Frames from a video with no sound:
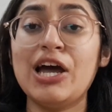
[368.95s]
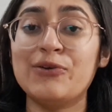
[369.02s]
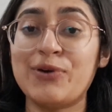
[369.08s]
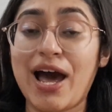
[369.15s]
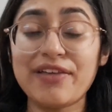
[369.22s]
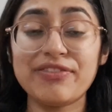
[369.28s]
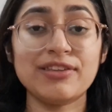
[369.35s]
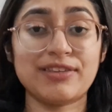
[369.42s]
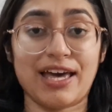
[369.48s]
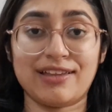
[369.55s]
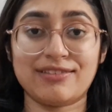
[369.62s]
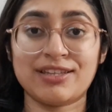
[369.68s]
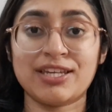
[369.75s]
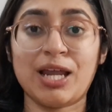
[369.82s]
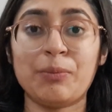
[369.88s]
rather
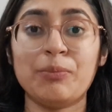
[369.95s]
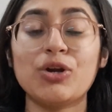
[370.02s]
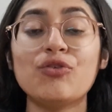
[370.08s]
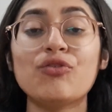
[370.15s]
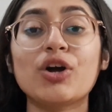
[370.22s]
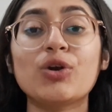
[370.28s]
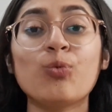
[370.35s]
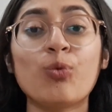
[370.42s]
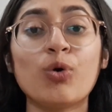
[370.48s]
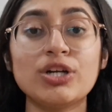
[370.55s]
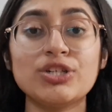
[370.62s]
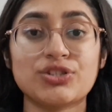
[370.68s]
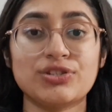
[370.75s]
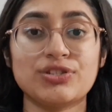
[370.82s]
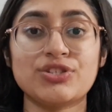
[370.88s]
than the number of
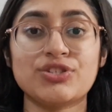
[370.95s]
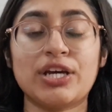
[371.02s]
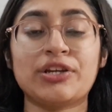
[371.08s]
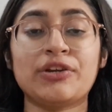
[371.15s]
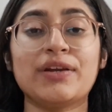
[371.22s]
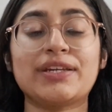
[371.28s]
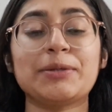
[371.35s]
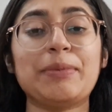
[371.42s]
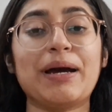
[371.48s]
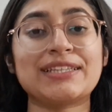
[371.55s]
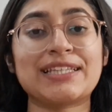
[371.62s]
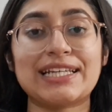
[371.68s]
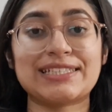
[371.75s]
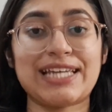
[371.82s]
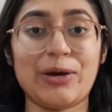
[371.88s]
conversions generated by
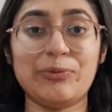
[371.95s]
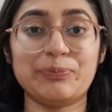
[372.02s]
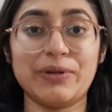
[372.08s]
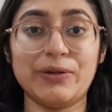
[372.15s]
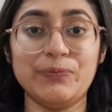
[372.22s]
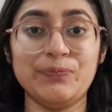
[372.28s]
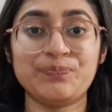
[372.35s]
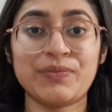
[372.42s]
that campaign.